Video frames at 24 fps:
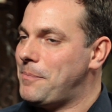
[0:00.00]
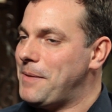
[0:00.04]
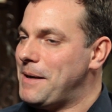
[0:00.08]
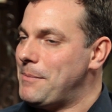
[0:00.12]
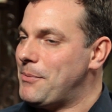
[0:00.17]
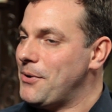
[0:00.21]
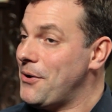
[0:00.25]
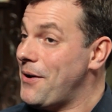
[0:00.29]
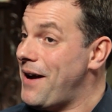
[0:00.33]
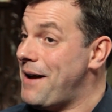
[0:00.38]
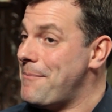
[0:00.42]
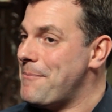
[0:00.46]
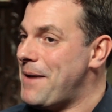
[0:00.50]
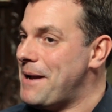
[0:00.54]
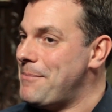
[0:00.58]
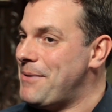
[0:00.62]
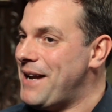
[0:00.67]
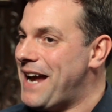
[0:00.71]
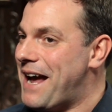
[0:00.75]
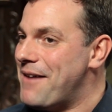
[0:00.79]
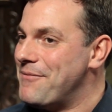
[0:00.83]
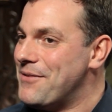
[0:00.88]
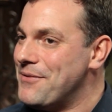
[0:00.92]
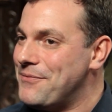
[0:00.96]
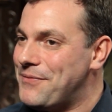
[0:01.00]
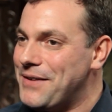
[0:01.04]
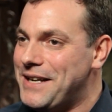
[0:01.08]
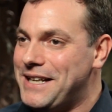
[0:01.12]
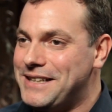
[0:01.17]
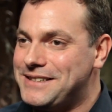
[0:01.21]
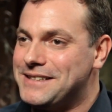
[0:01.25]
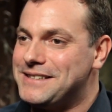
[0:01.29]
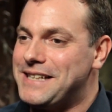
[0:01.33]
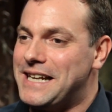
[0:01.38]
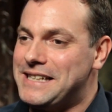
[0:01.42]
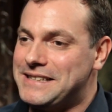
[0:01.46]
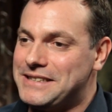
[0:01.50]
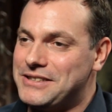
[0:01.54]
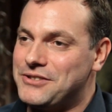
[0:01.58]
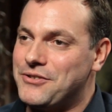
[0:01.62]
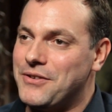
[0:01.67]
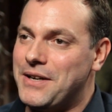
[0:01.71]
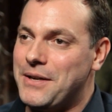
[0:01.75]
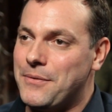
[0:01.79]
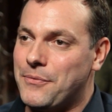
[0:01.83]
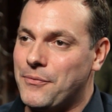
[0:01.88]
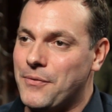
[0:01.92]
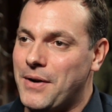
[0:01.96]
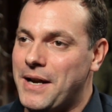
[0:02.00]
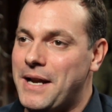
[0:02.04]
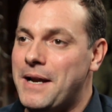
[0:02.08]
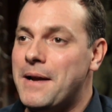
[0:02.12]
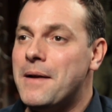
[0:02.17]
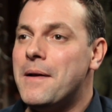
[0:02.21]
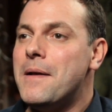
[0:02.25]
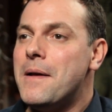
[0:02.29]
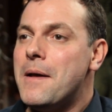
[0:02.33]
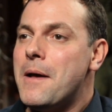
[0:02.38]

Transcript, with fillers: people who maybe haven't finished Assassin's Creed 3,